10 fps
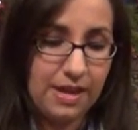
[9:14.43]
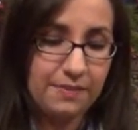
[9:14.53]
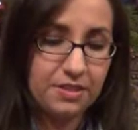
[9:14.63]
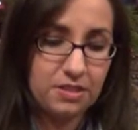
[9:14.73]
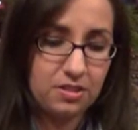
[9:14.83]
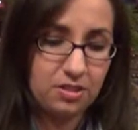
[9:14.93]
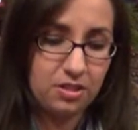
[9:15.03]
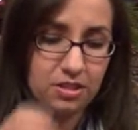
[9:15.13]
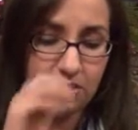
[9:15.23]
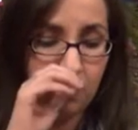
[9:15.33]
And this is
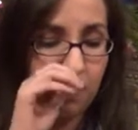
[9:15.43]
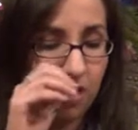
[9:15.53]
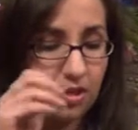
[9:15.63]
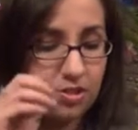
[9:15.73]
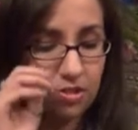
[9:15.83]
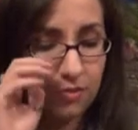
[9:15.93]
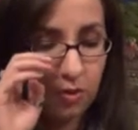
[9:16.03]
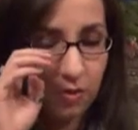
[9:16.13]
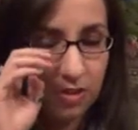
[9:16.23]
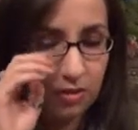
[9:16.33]
good until March of
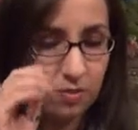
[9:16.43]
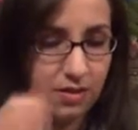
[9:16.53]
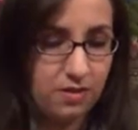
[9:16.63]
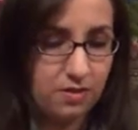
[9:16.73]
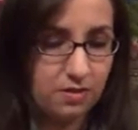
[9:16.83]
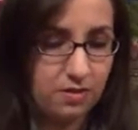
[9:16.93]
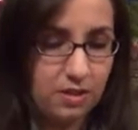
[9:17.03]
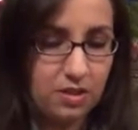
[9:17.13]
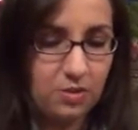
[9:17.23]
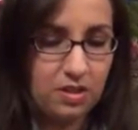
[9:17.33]
2012.
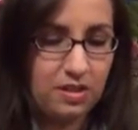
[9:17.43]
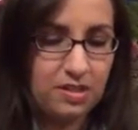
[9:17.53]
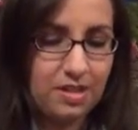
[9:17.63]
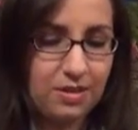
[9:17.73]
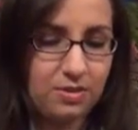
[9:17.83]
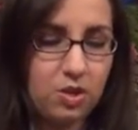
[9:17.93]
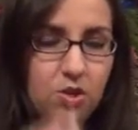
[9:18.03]
The discount